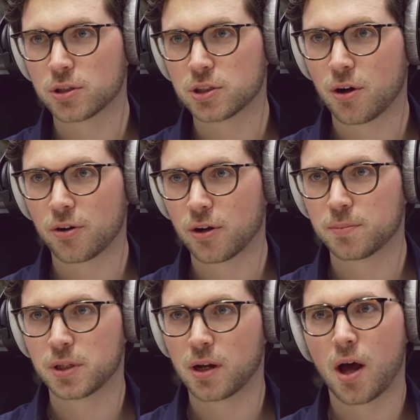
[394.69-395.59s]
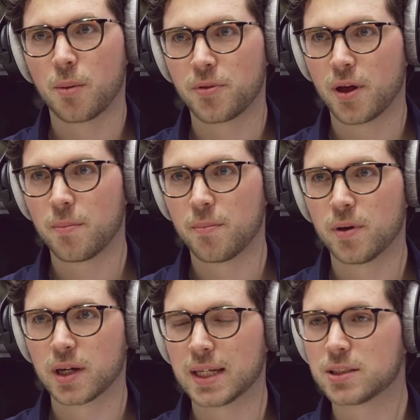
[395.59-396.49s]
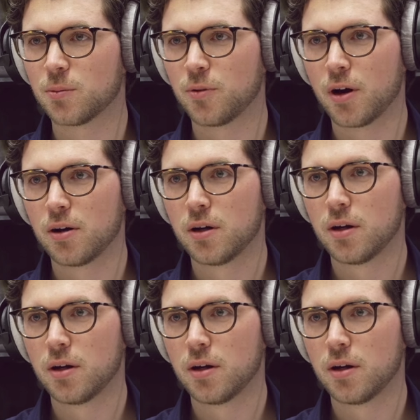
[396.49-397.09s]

startups and help them get somewhere.